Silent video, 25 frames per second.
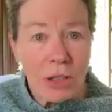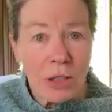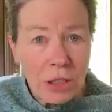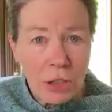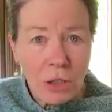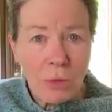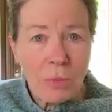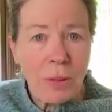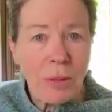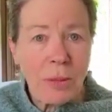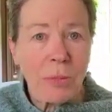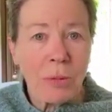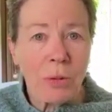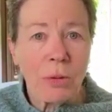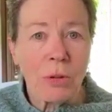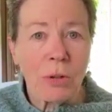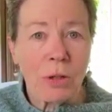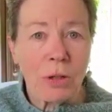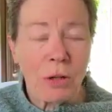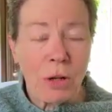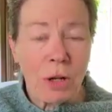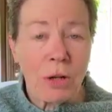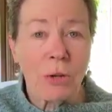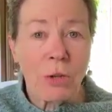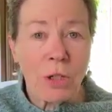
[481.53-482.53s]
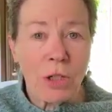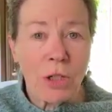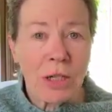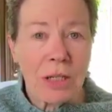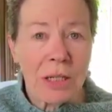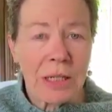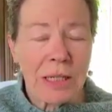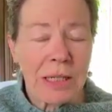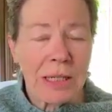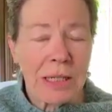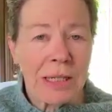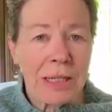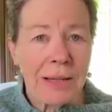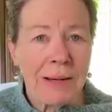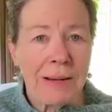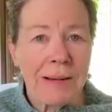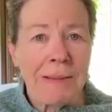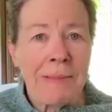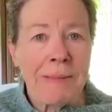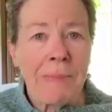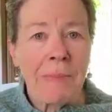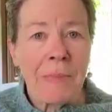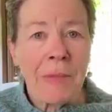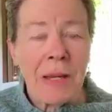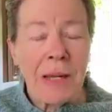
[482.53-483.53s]
These are people who are coaches,
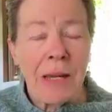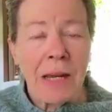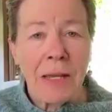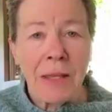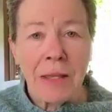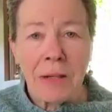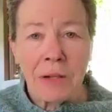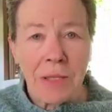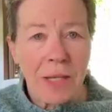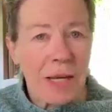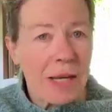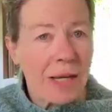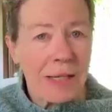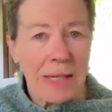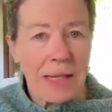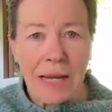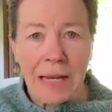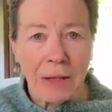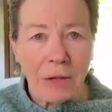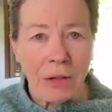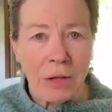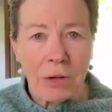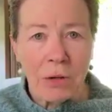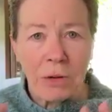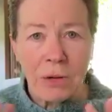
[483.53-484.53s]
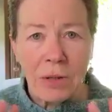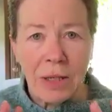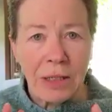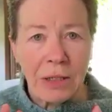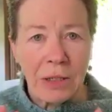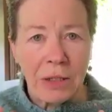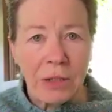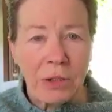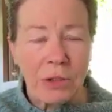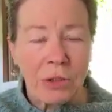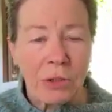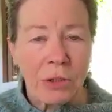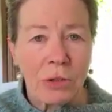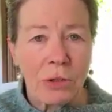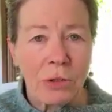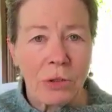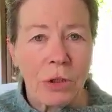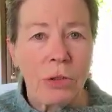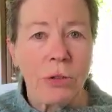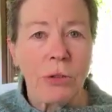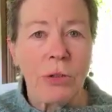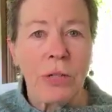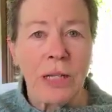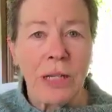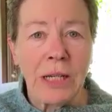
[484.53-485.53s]
and they're saying, yeah, no, that's
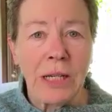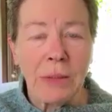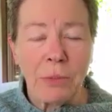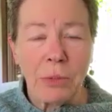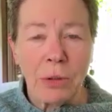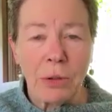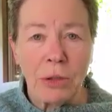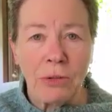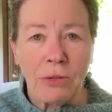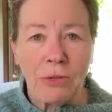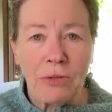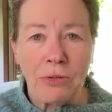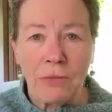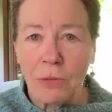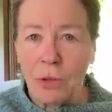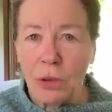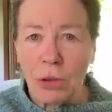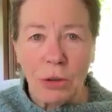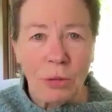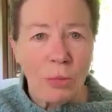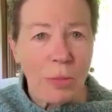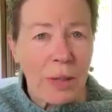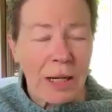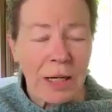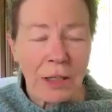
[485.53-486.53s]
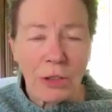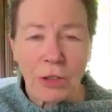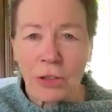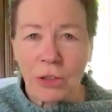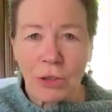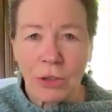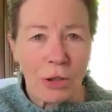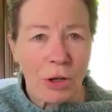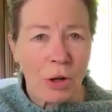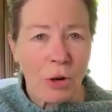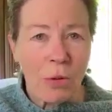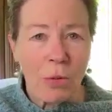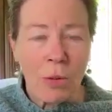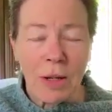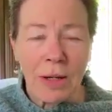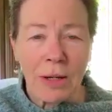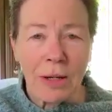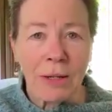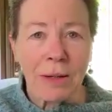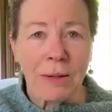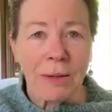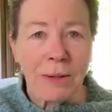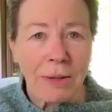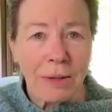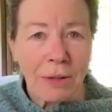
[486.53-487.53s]
too deep, too much. Don't
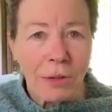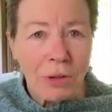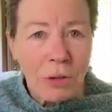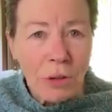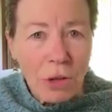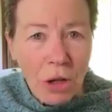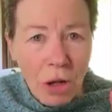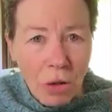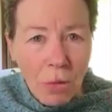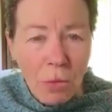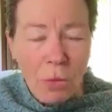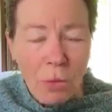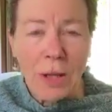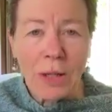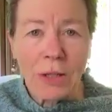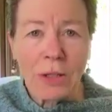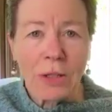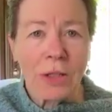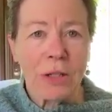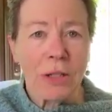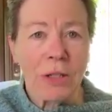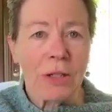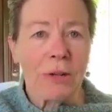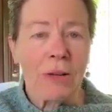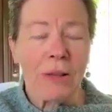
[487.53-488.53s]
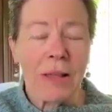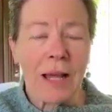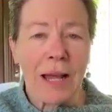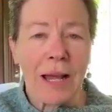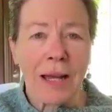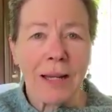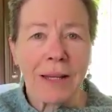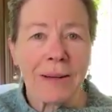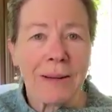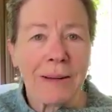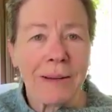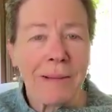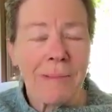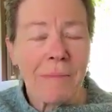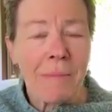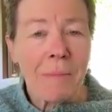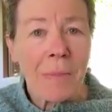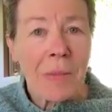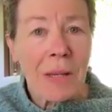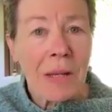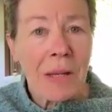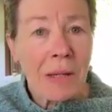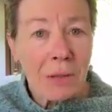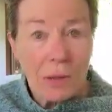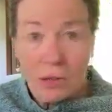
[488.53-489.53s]
want to do that.
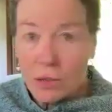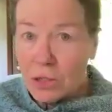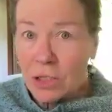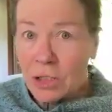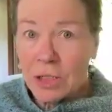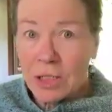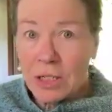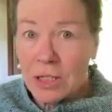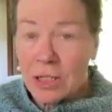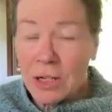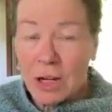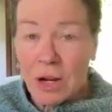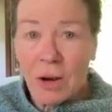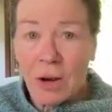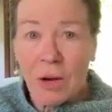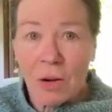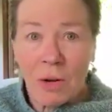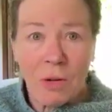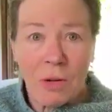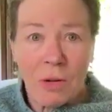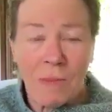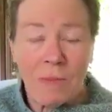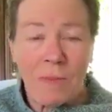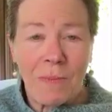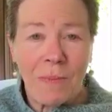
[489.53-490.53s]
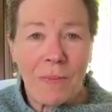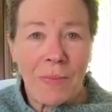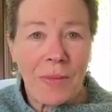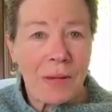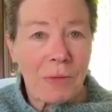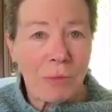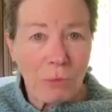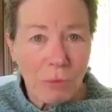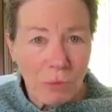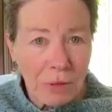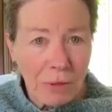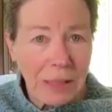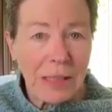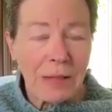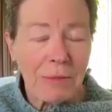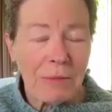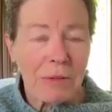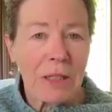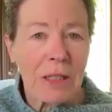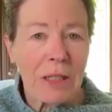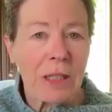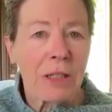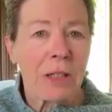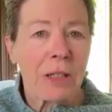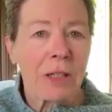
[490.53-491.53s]
Good to know. Really,
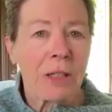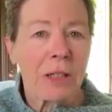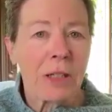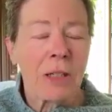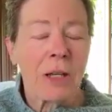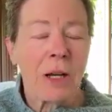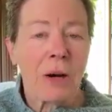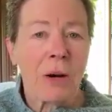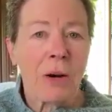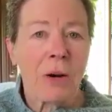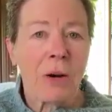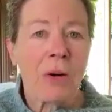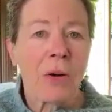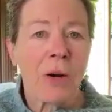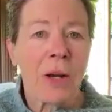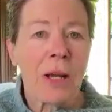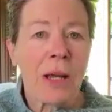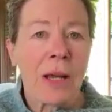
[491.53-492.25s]
really good to know.